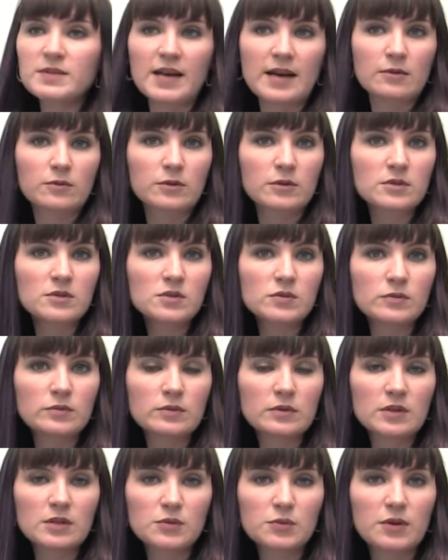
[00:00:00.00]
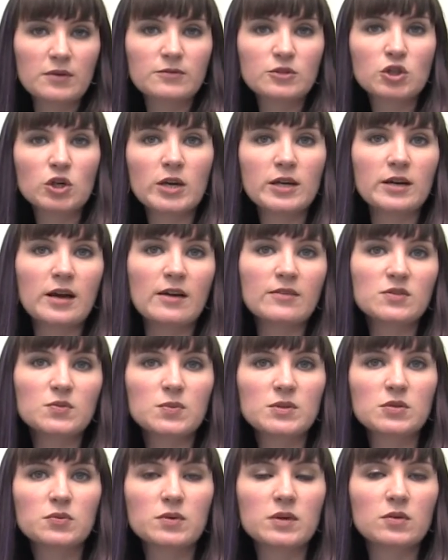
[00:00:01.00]
downwards because we have trade-offs
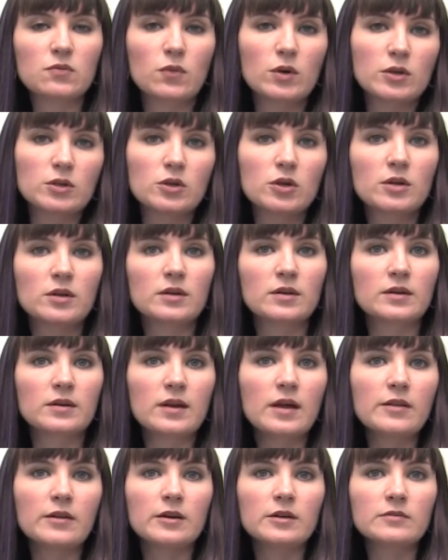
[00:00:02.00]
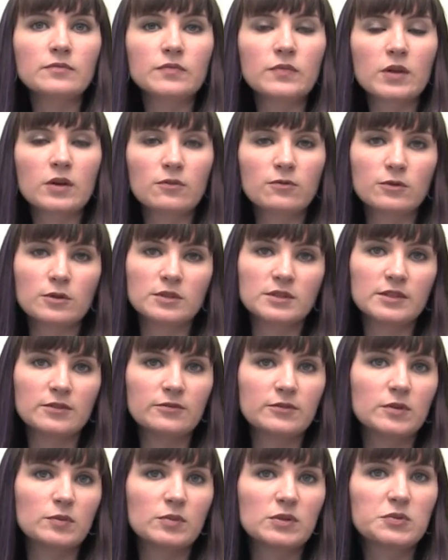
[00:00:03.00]
between one good and another. If we're
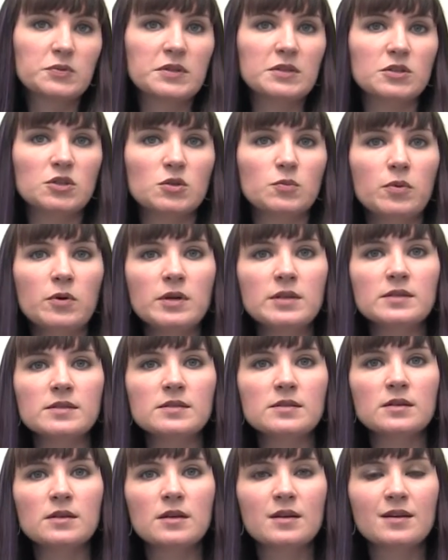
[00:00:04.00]
indifferent between two points